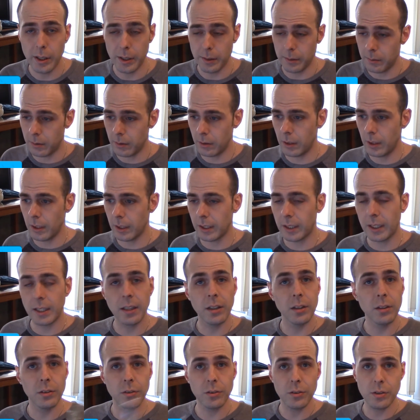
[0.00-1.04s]
It, it
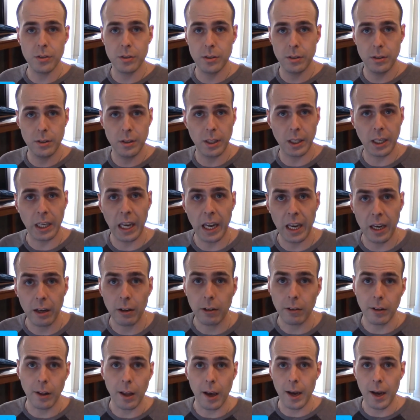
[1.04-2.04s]
kills the Kanger